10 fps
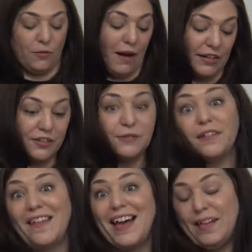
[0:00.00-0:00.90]
And while you're
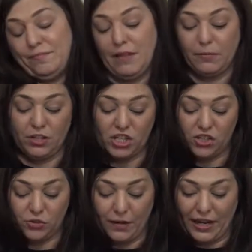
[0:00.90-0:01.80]
doing that, going to
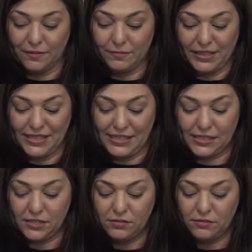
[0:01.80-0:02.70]
change to right
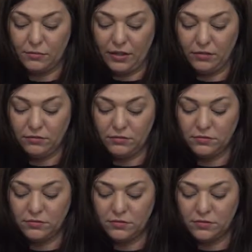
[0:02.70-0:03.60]
because, well,
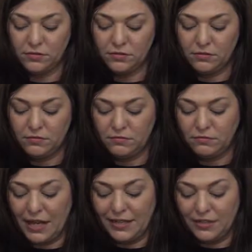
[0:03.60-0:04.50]

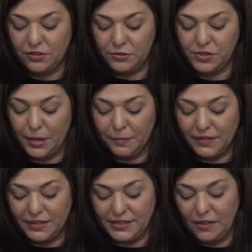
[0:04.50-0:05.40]
I need to do
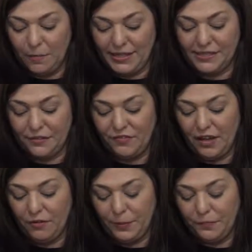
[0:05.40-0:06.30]
something to help myself
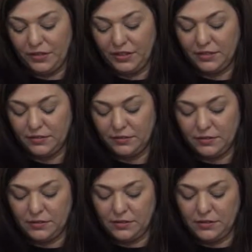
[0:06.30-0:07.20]
out, hopefully.
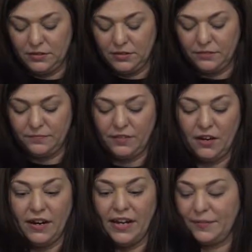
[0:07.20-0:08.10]

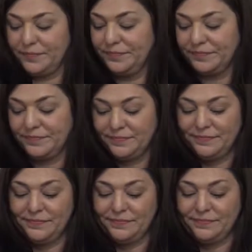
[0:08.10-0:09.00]
All right.
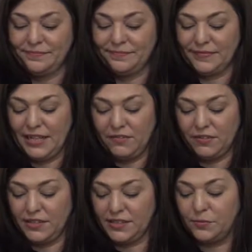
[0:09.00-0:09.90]
Get
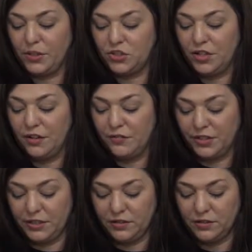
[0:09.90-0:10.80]
everything switched
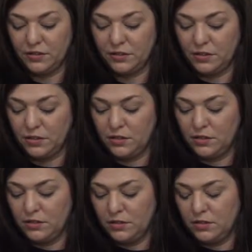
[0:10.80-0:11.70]
over.
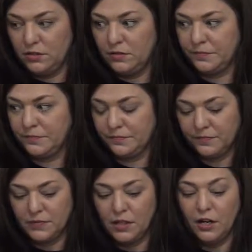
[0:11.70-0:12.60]

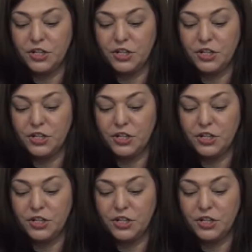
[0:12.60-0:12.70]
left.